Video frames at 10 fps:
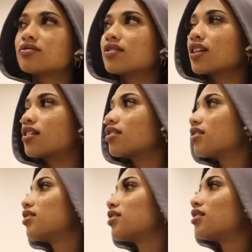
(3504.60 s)
Like,
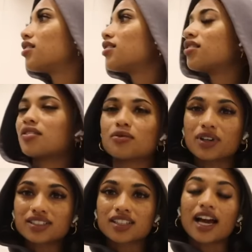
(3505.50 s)

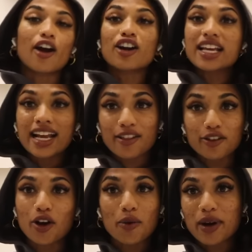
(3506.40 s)
what? I already
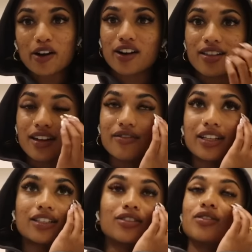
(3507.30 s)
canceled all my cards and
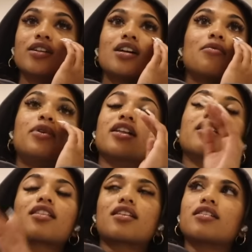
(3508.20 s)
everything, too.
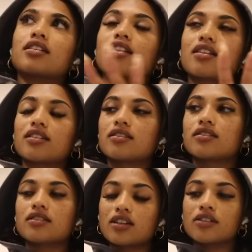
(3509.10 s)
But still, it's
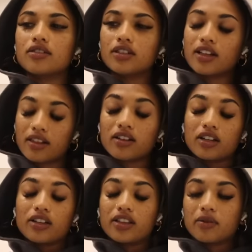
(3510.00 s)
still a
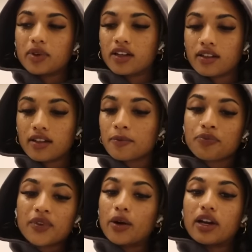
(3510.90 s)
good thing because
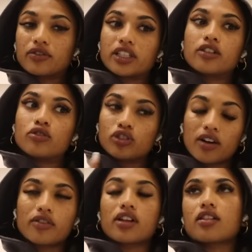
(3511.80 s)
I would have to get a new
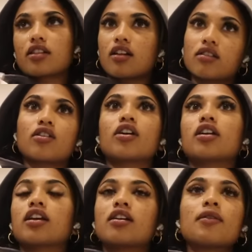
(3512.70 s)
driver's license, health card,
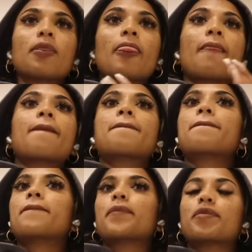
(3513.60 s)
like,
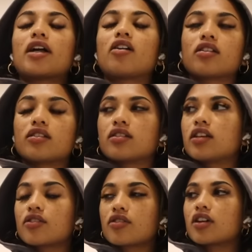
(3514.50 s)
all the
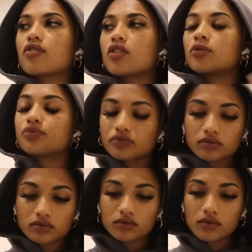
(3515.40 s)
other stuff. So
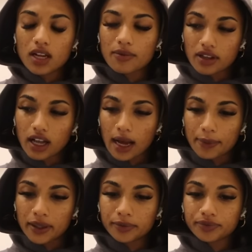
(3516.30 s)
I'm still
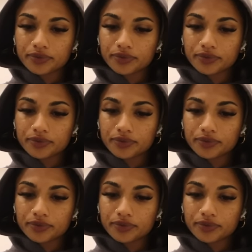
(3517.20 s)
happy.